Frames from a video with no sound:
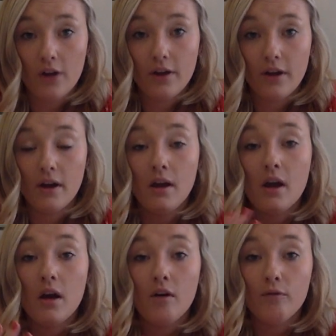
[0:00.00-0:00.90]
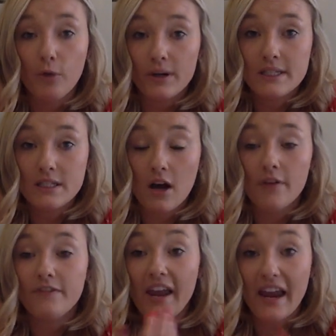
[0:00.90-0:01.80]
the voice stuff
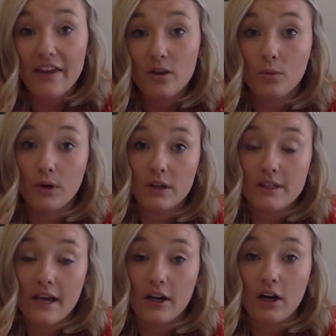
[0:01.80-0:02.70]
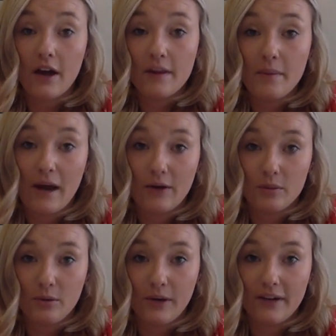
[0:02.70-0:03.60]
and the words that are on the
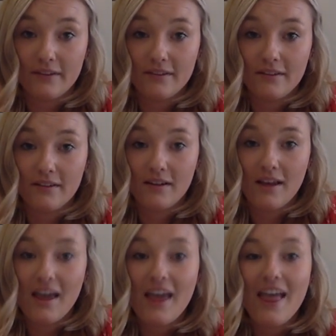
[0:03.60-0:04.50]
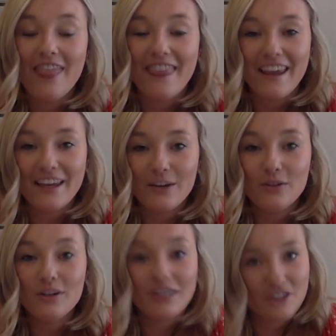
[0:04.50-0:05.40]
PowerPoint. Thank you.
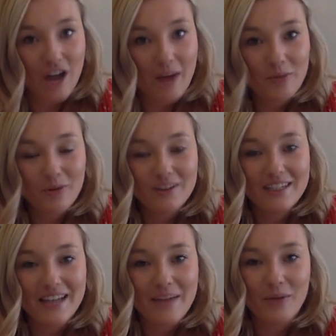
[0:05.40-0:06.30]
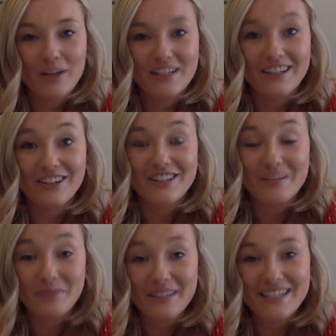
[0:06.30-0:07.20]
Good job today, boys and girls, and
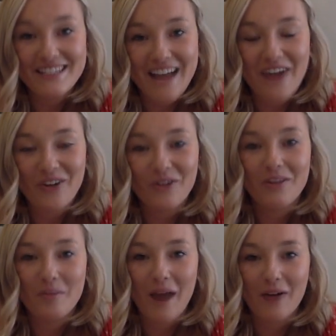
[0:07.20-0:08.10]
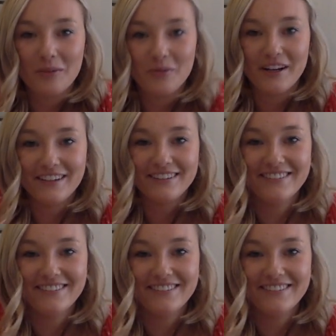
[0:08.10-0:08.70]
please now go to the PowerPoint.